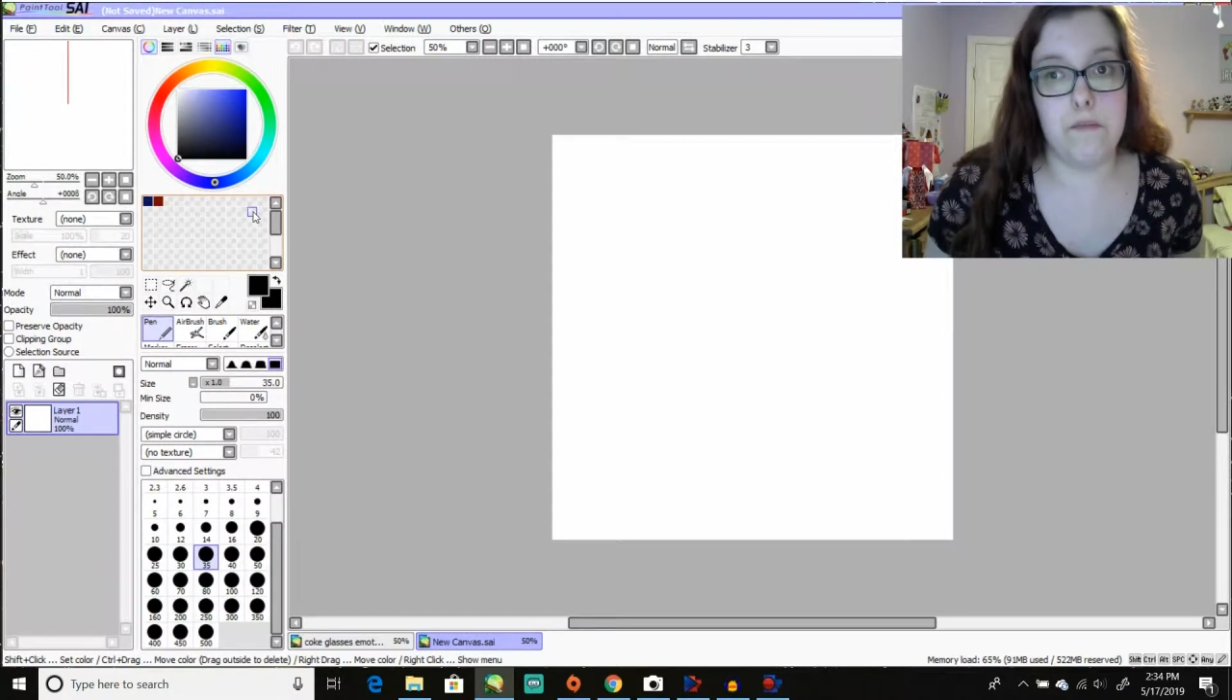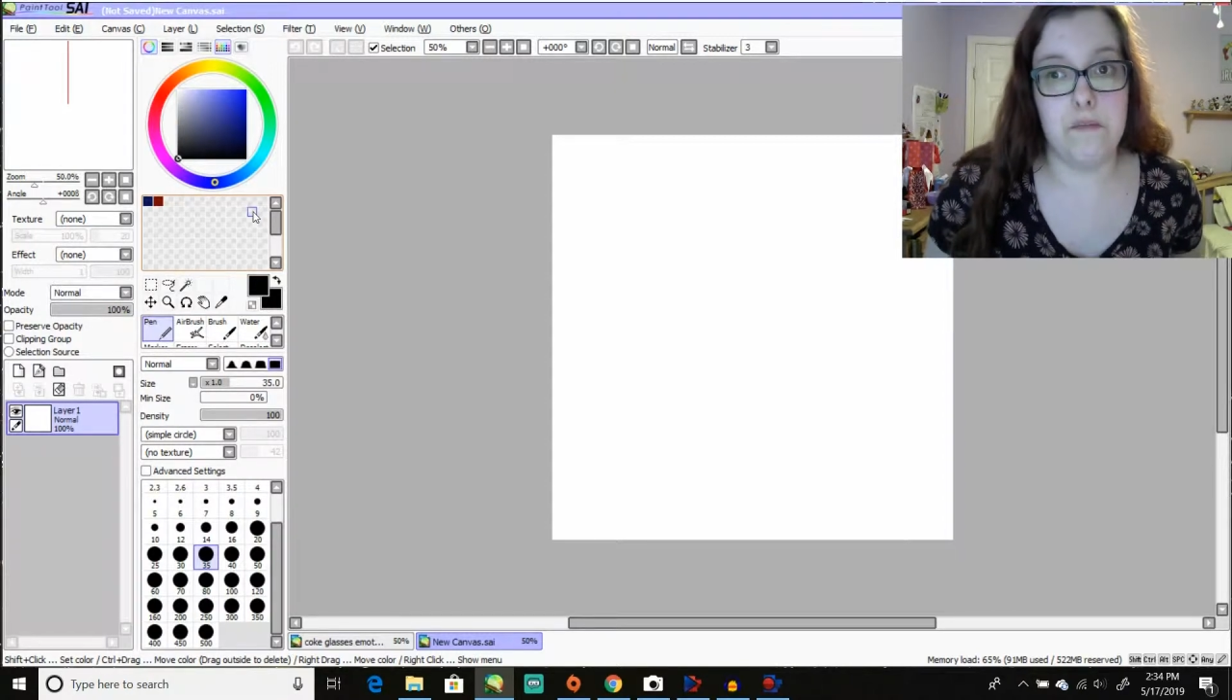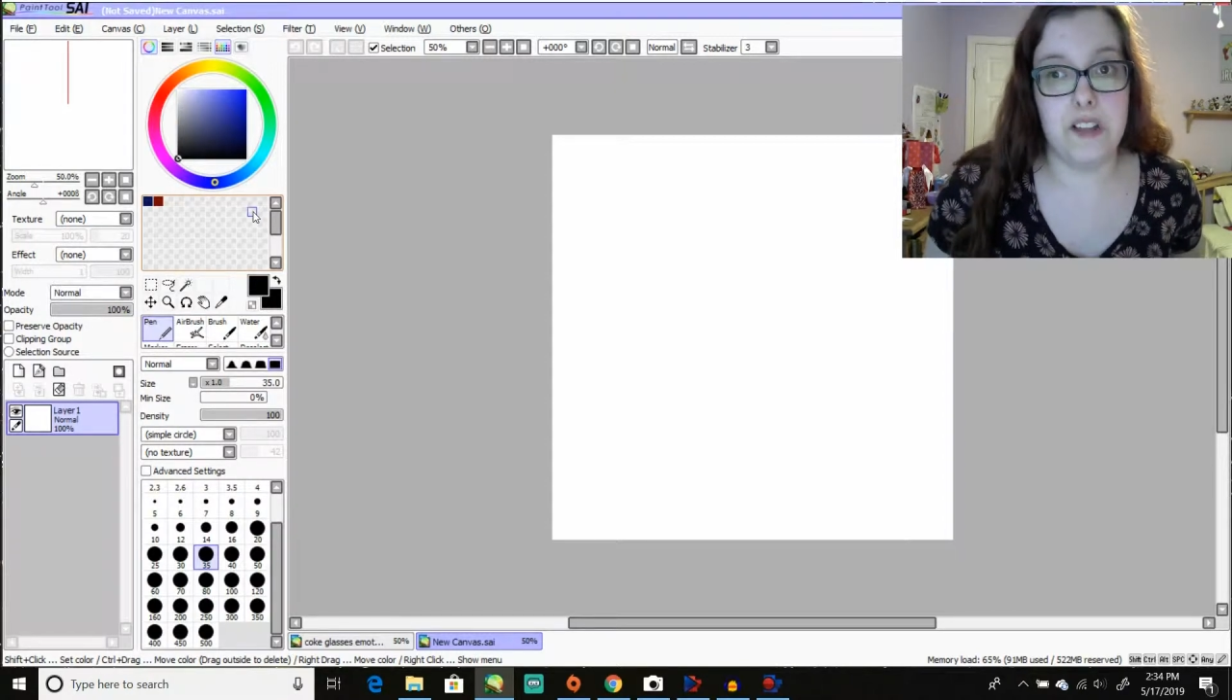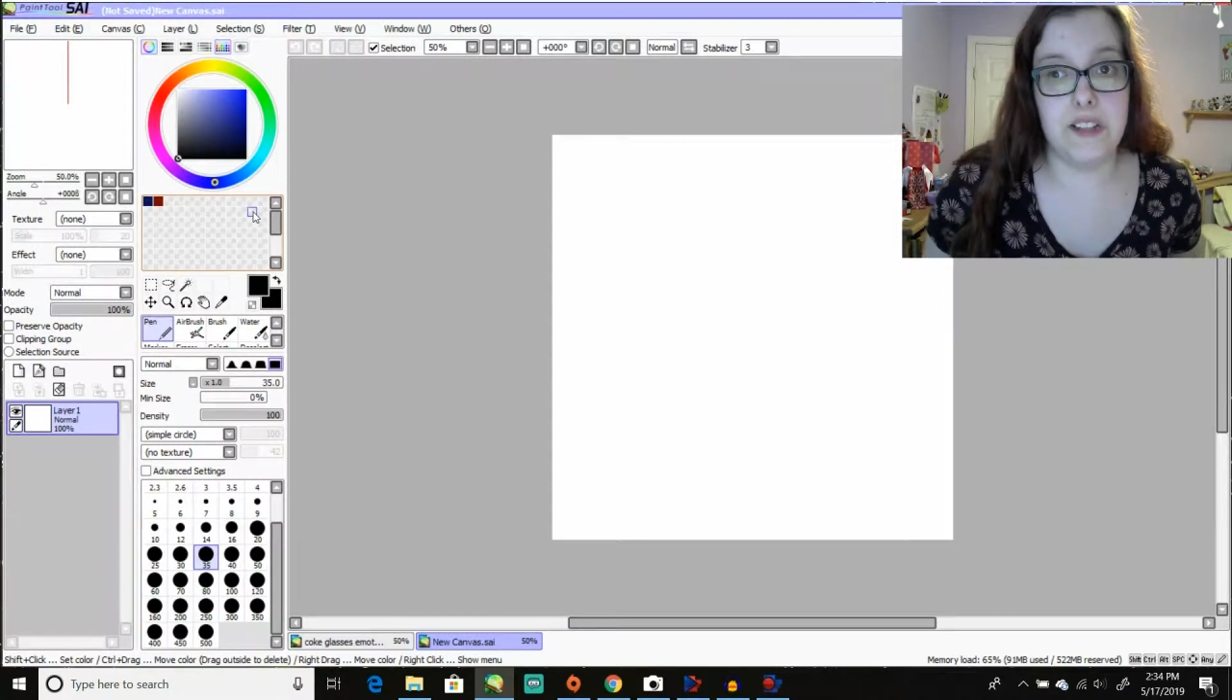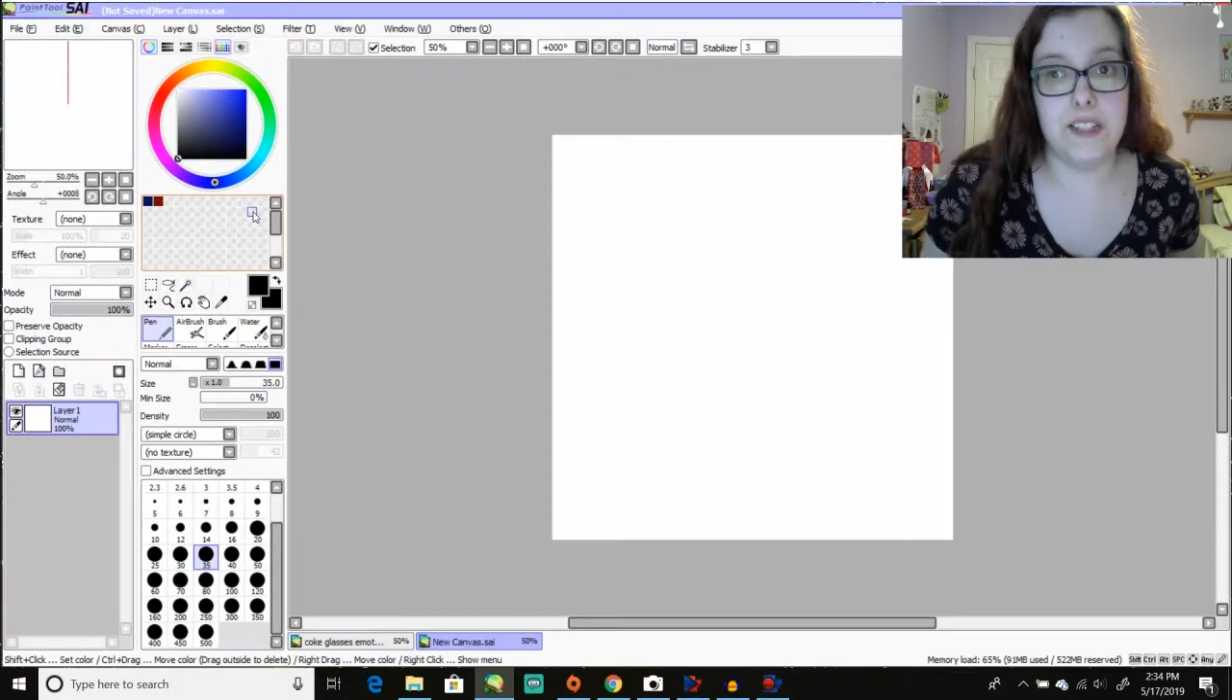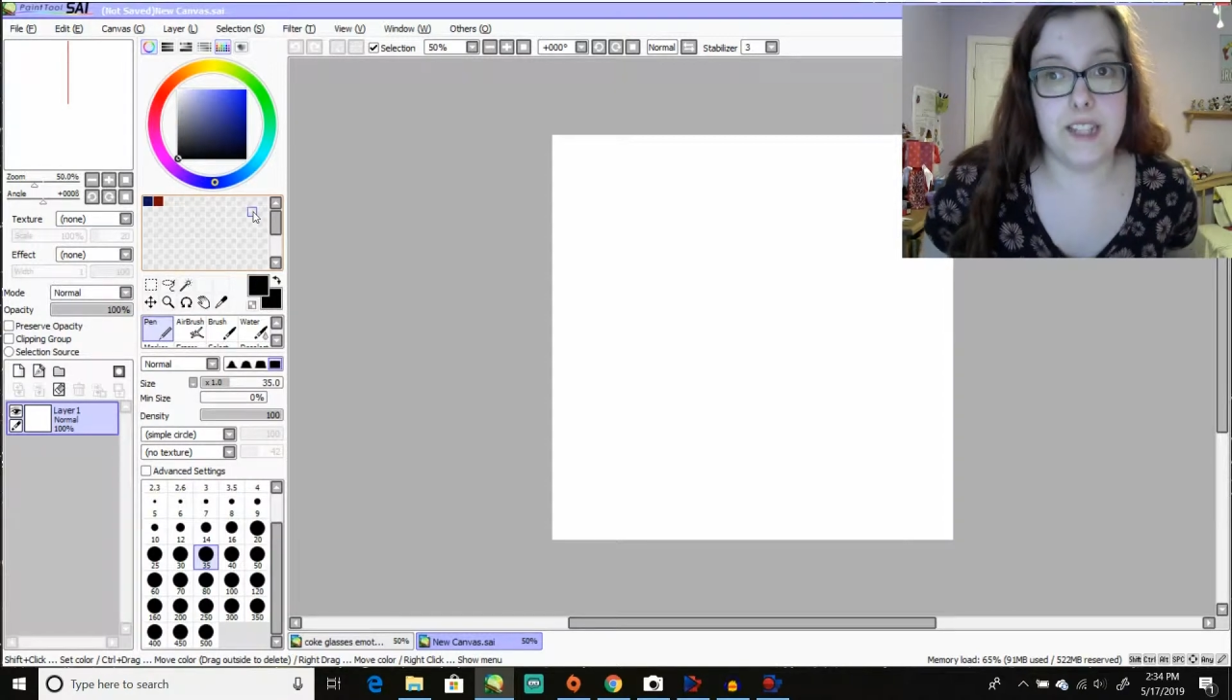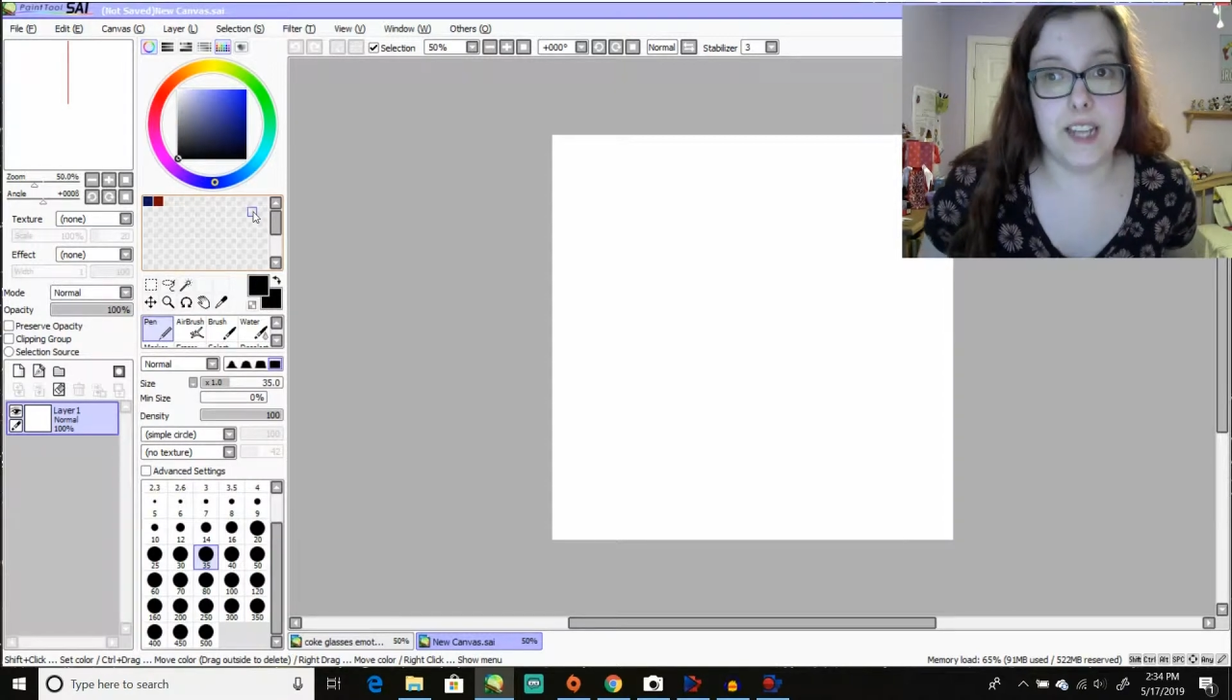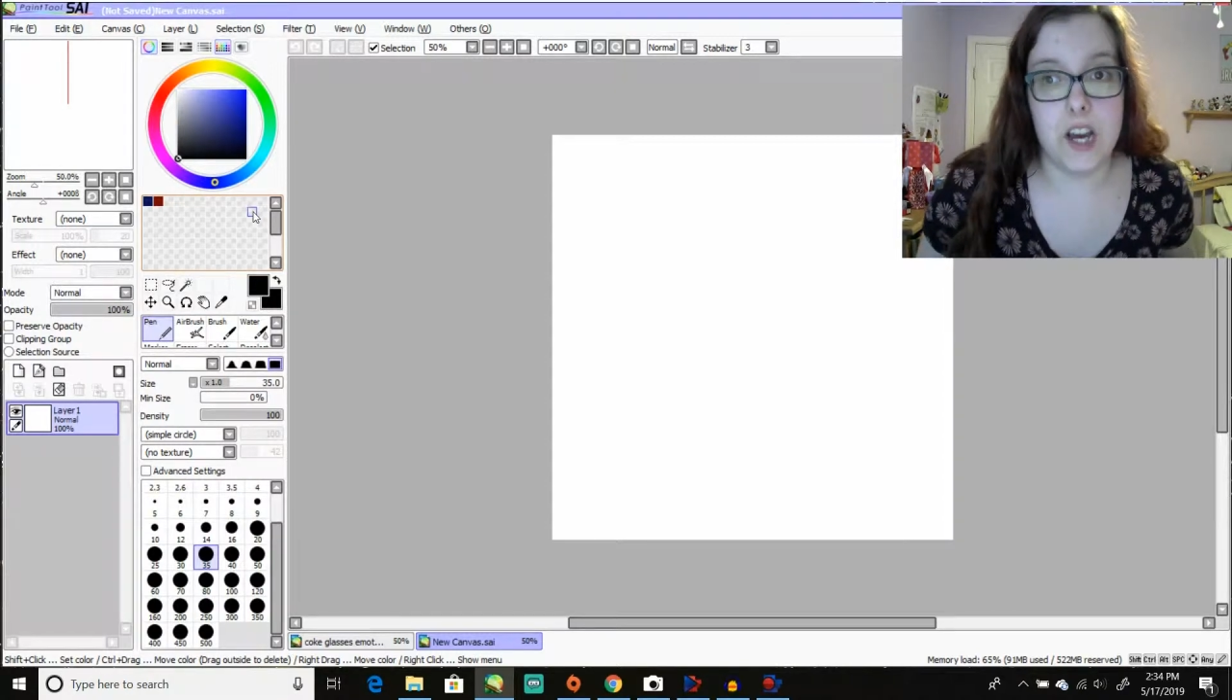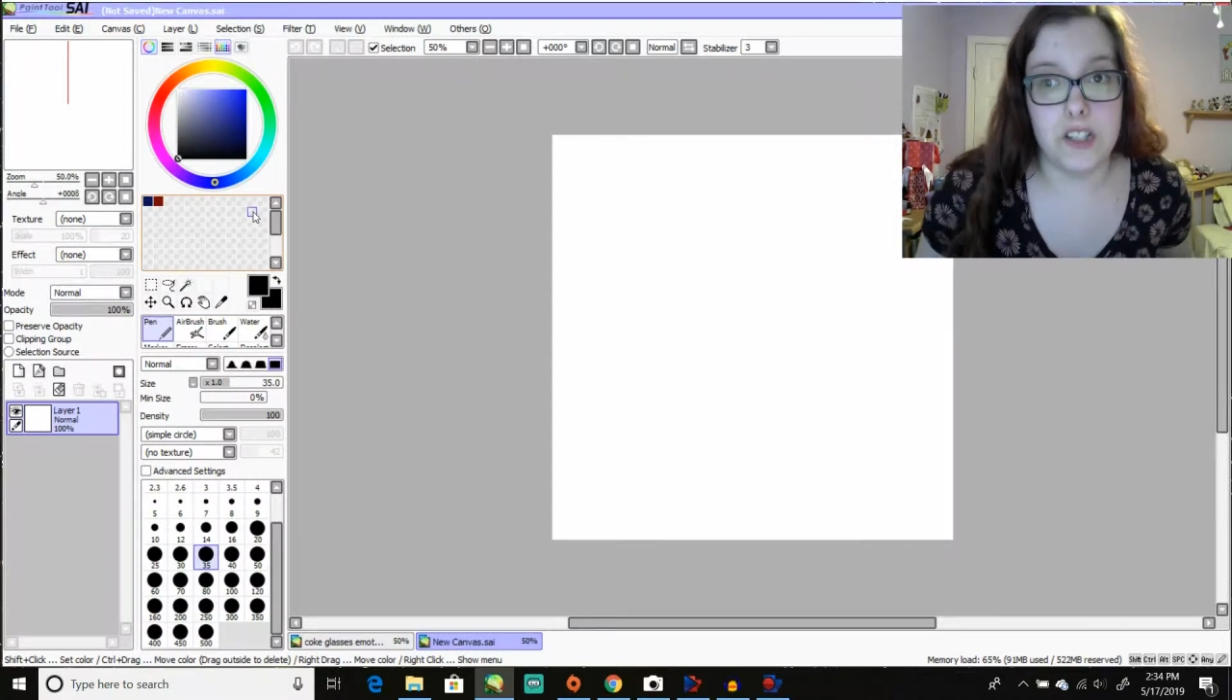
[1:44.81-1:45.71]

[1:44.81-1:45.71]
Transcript: let's see how this